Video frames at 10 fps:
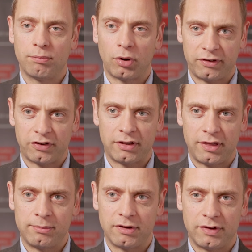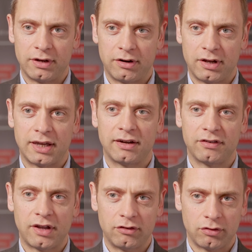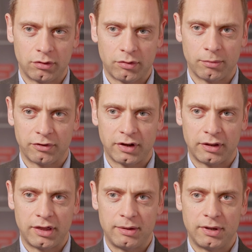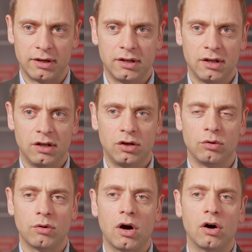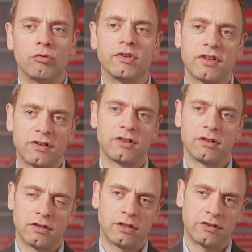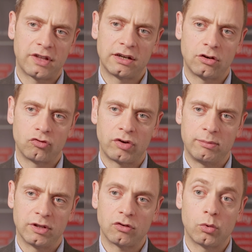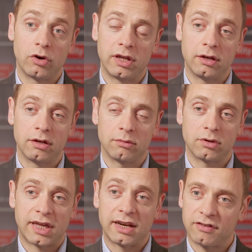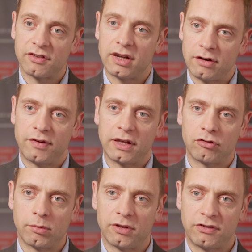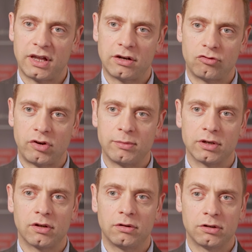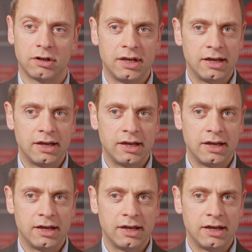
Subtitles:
polycythemia vera and essential thrombocythemia who are resistant to the standard treatment or getting side effects from the standard treatment called